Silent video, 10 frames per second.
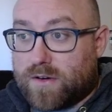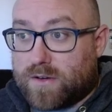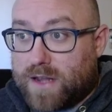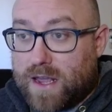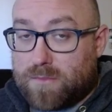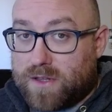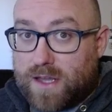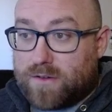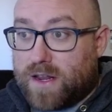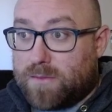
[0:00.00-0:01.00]
gambling
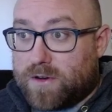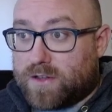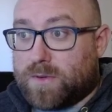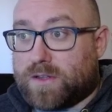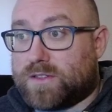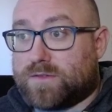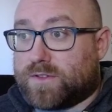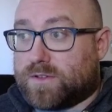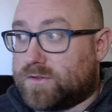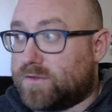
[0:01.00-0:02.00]
entertainment expenses
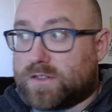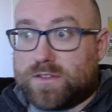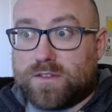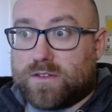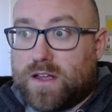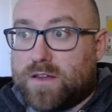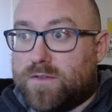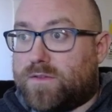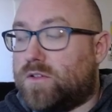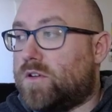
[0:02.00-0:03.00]
for the rest of your
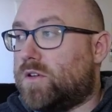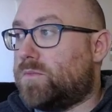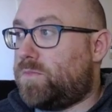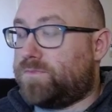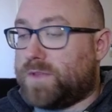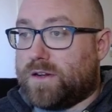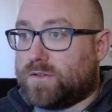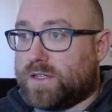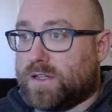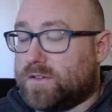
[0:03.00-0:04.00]
life, or
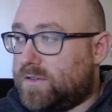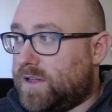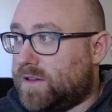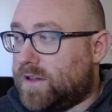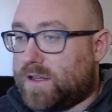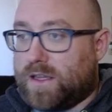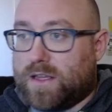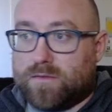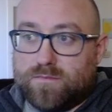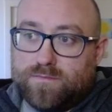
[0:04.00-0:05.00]
get lucky
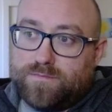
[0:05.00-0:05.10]
and